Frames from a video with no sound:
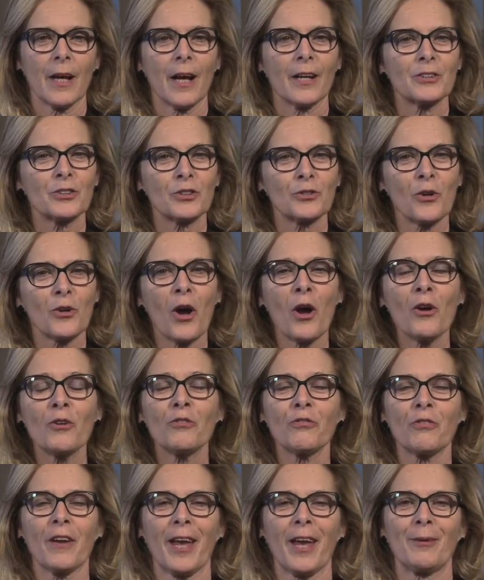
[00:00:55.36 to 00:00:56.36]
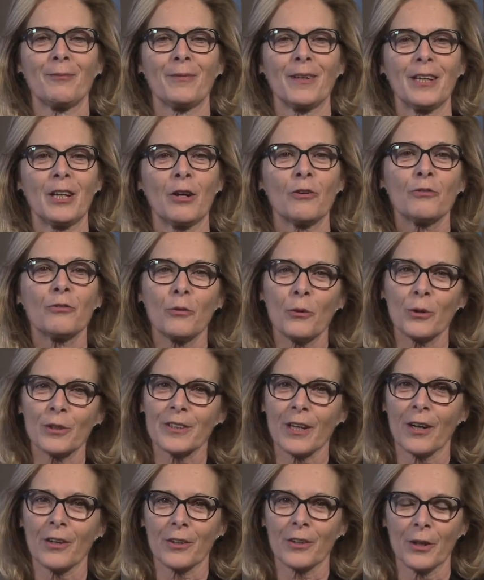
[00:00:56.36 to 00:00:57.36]
A strong family affords
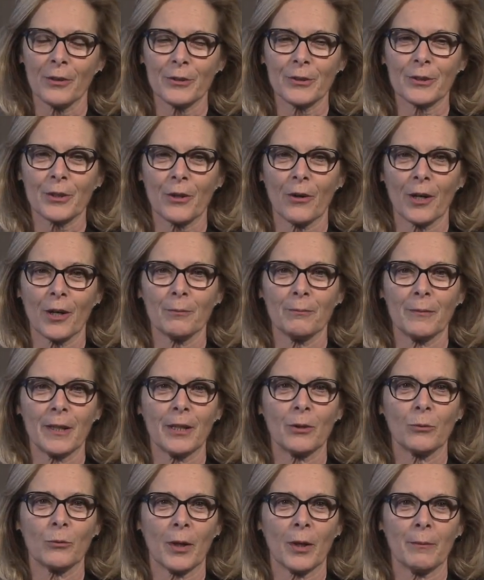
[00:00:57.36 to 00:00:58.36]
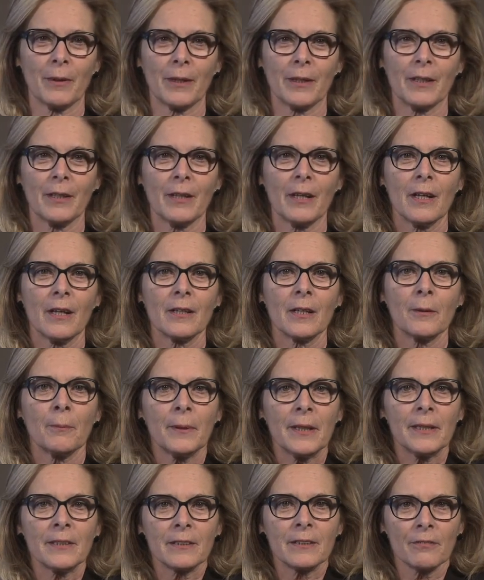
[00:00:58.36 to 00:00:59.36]
our Coast Guard men and women the
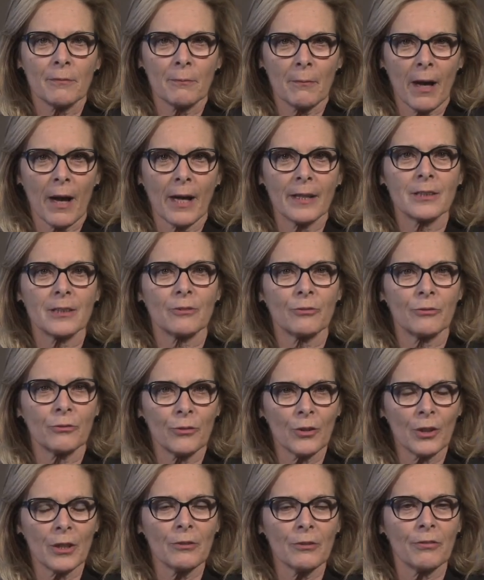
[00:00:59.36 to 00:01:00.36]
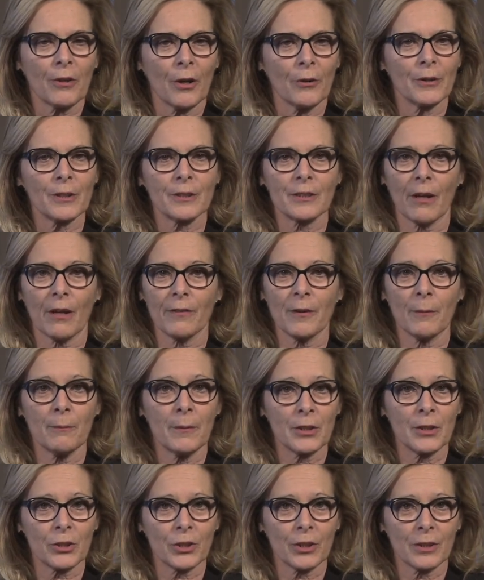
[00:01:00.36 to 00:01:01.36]
peace of mind to fully focus on the
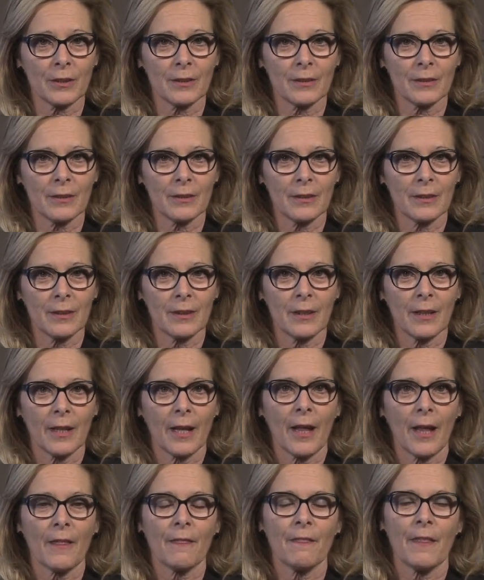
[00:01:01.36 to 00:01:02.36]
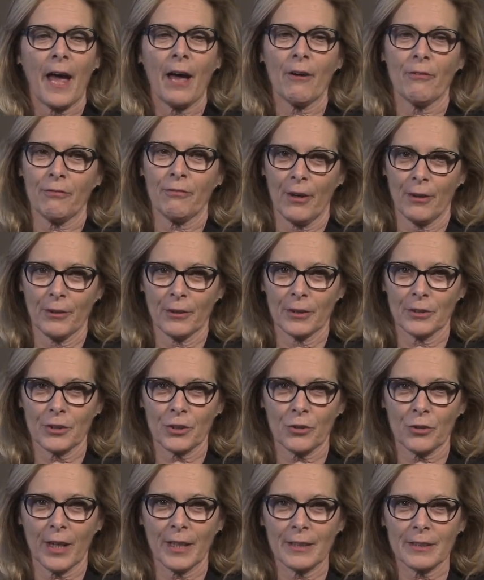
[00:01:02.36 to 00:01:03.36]
mission. That focus
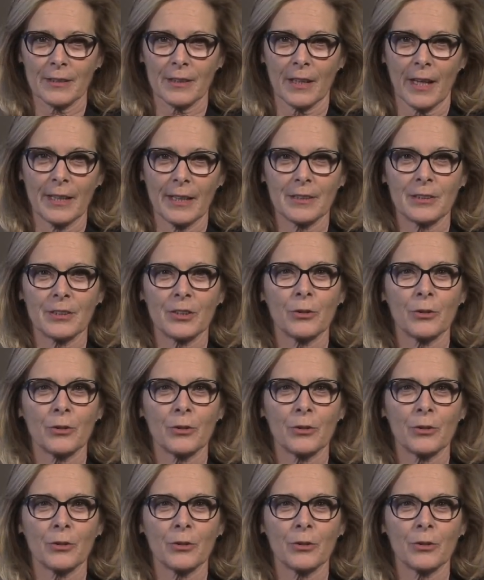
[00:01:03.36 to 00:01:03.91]
translates